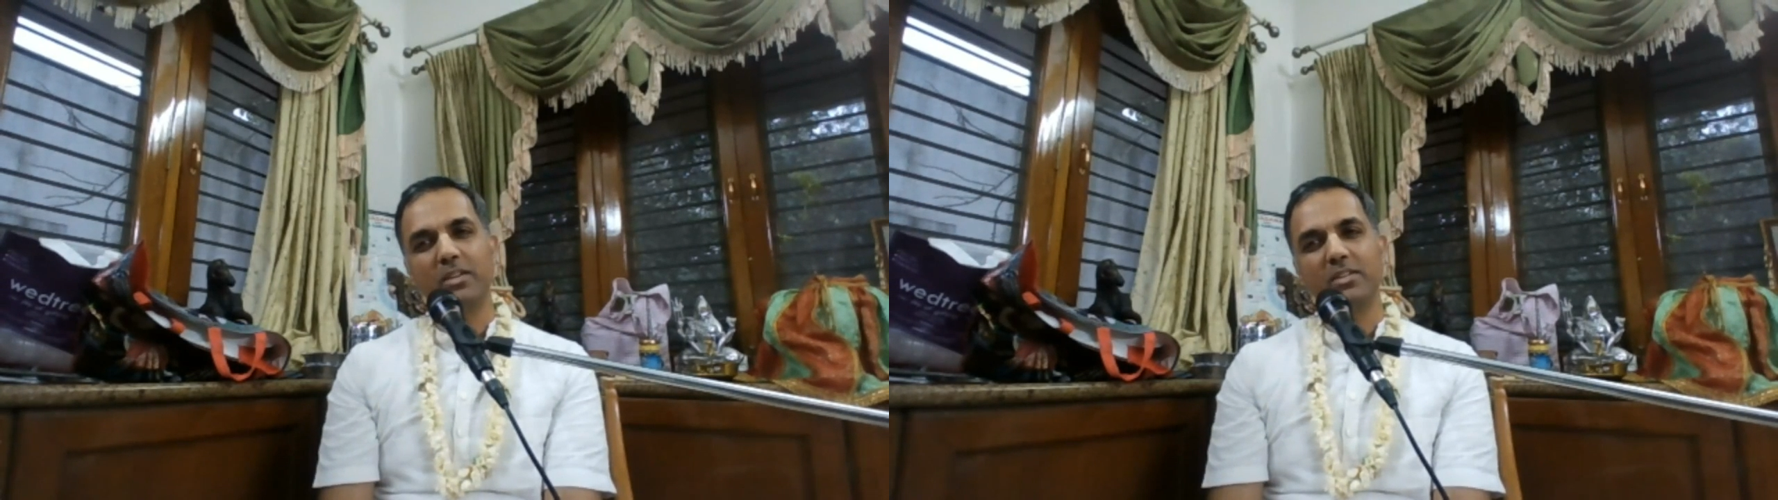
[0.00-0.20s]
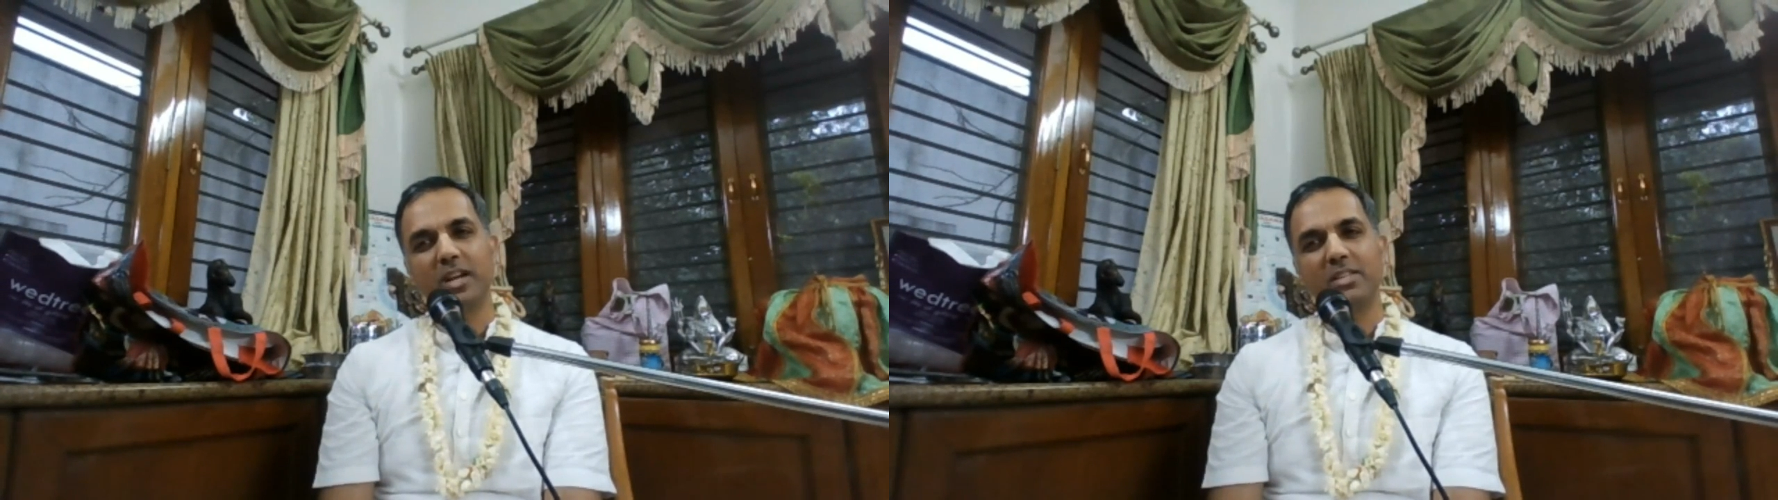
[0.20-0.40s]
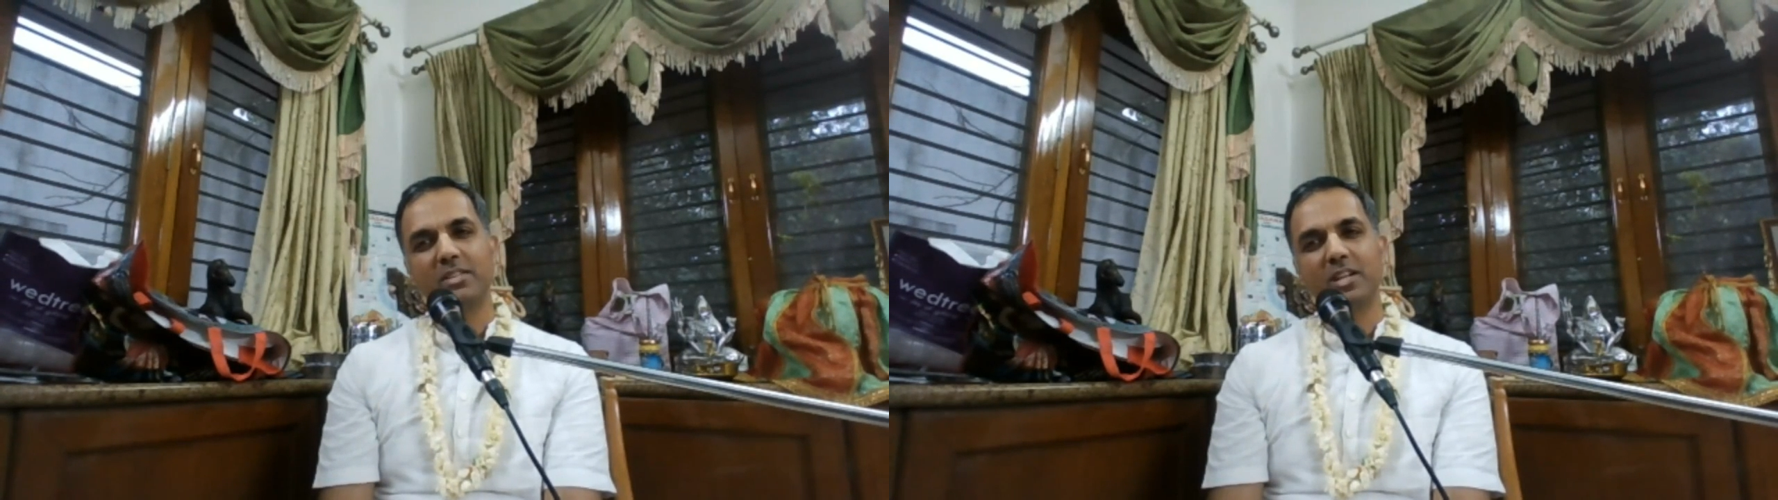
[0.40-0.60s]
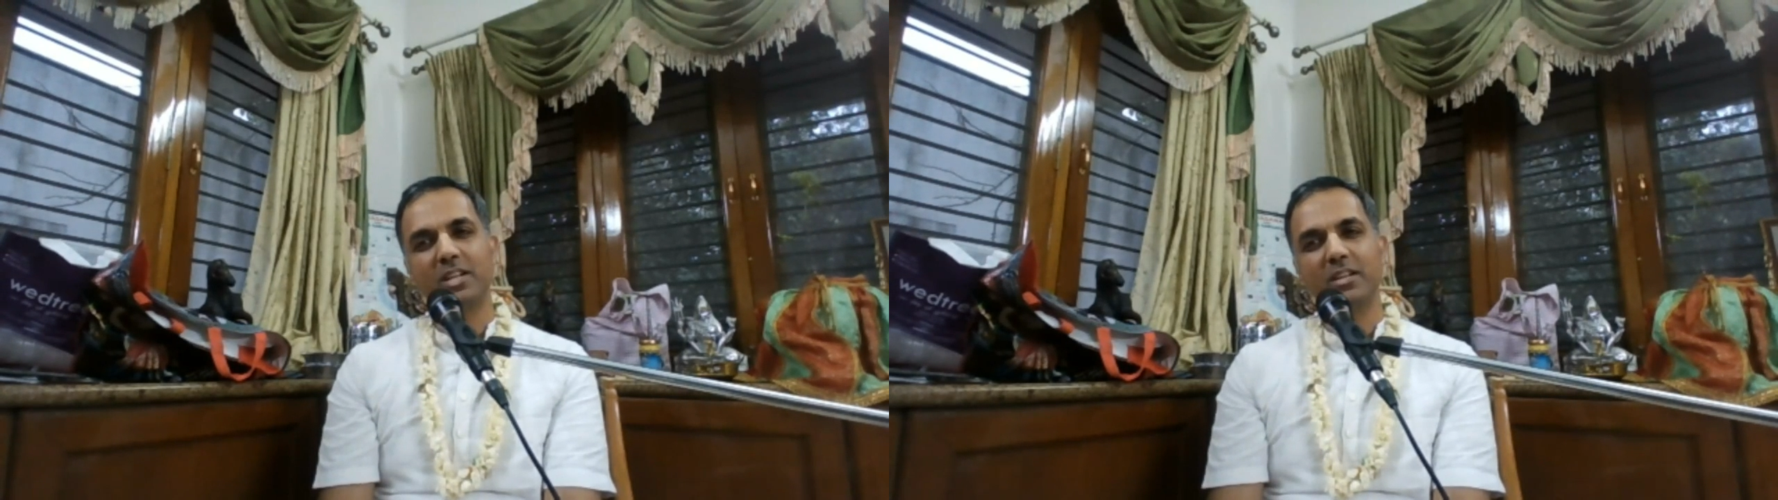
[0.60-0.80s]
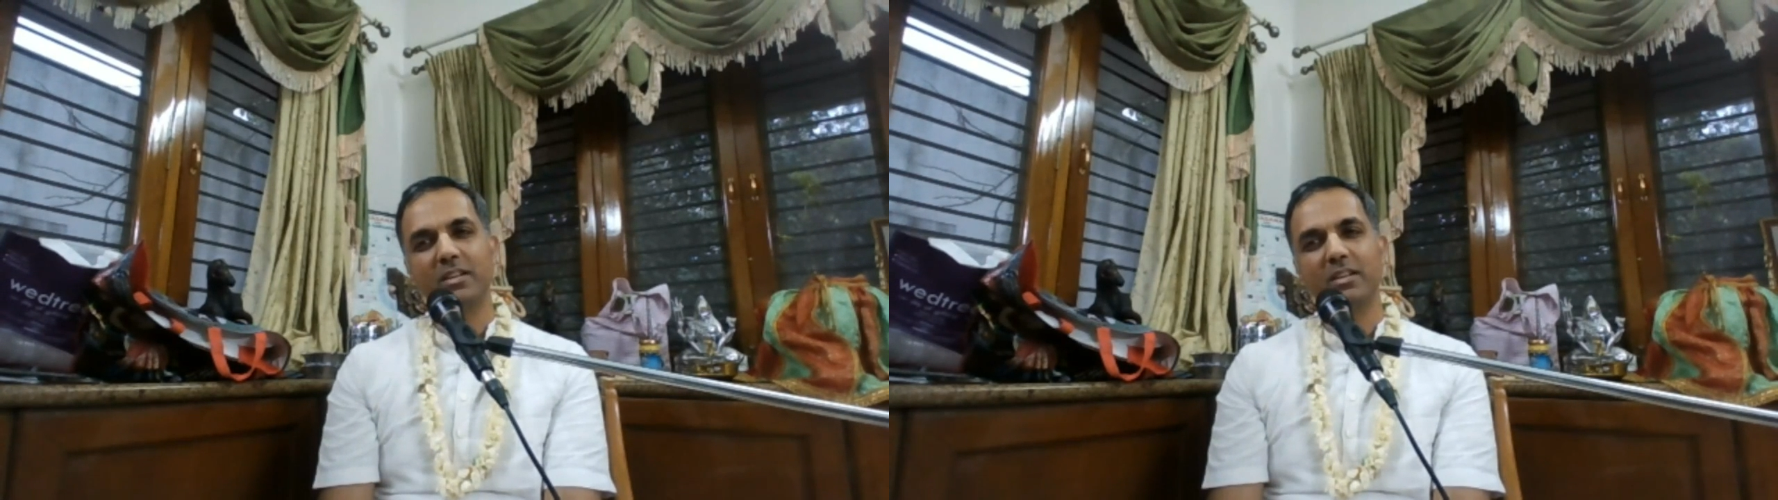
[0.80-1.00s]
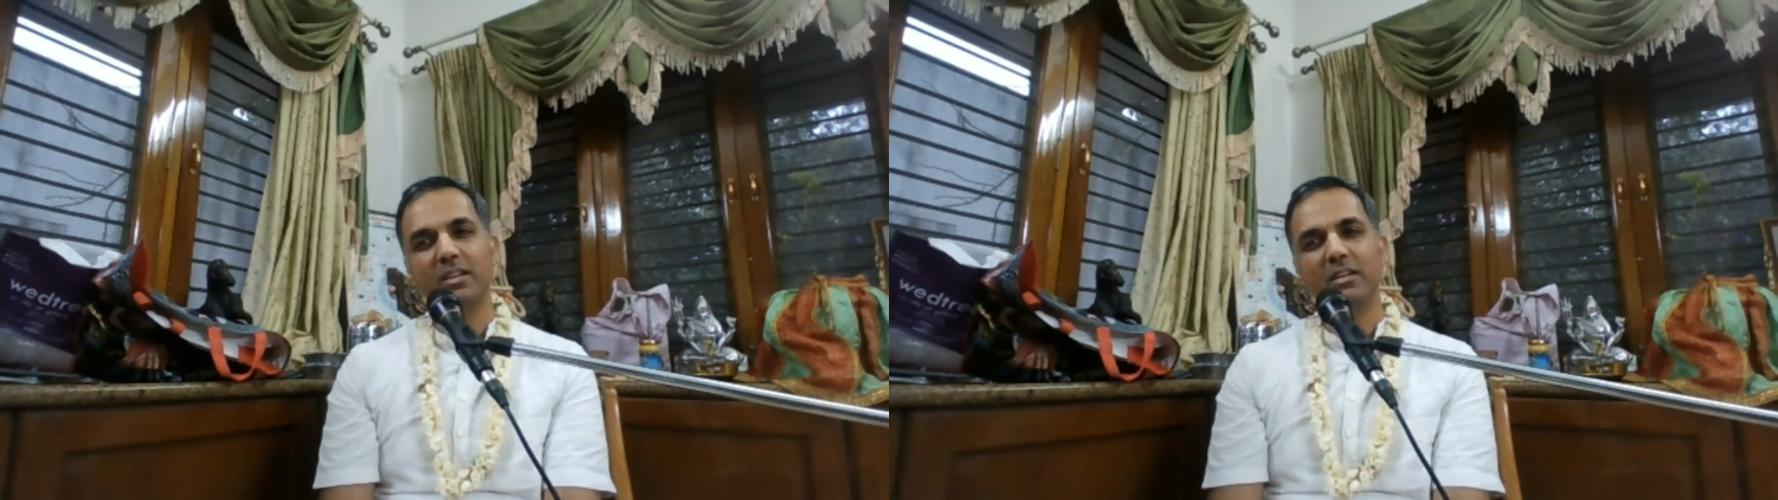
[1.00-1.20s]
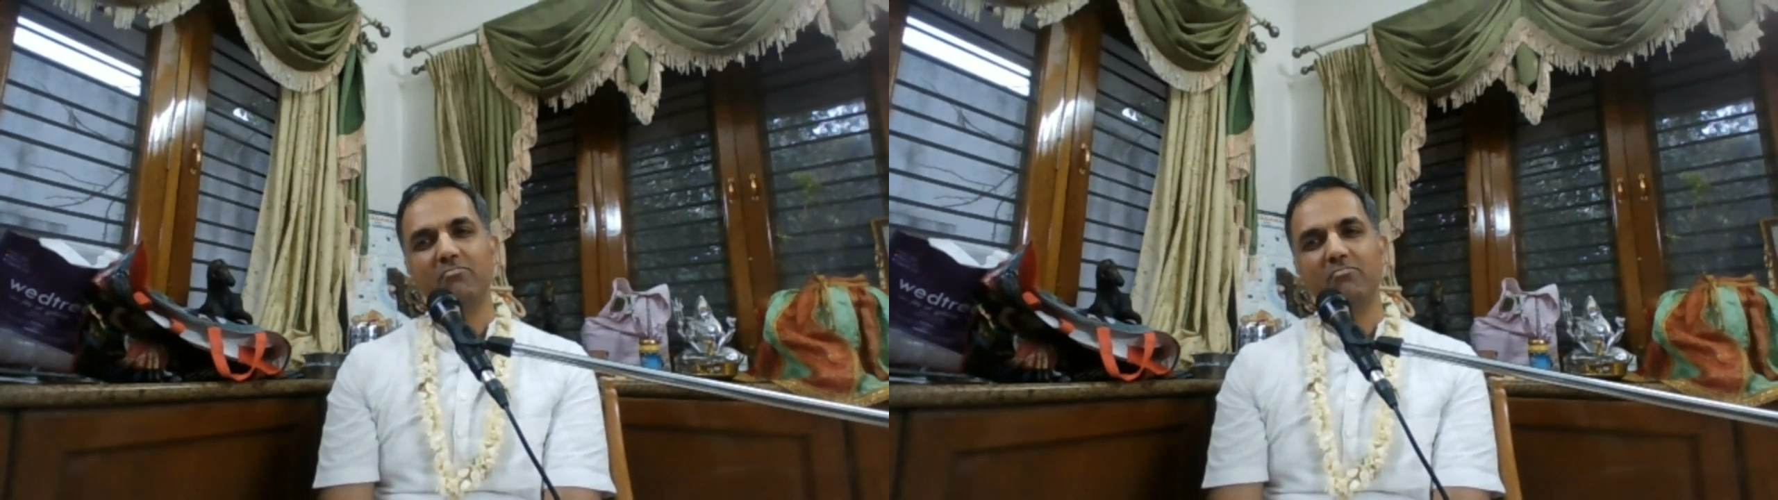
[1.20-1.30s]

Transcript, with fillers: had, has written,